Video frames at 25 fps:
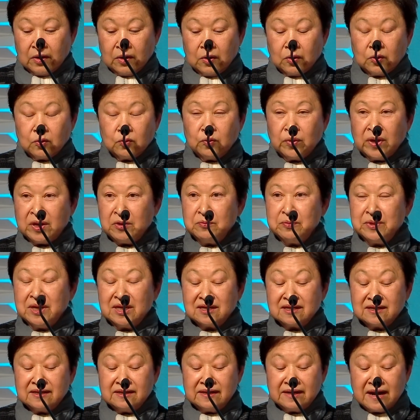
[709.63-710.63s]
We will
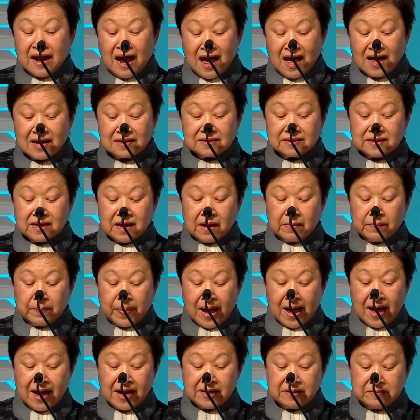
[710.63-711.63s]
not
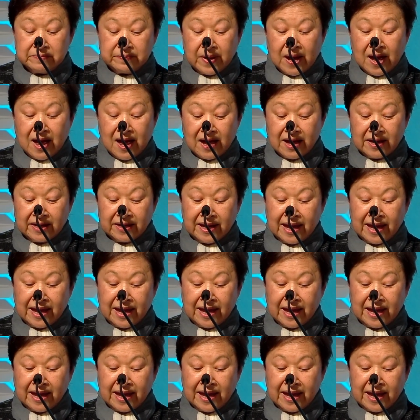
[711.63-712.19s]
abide by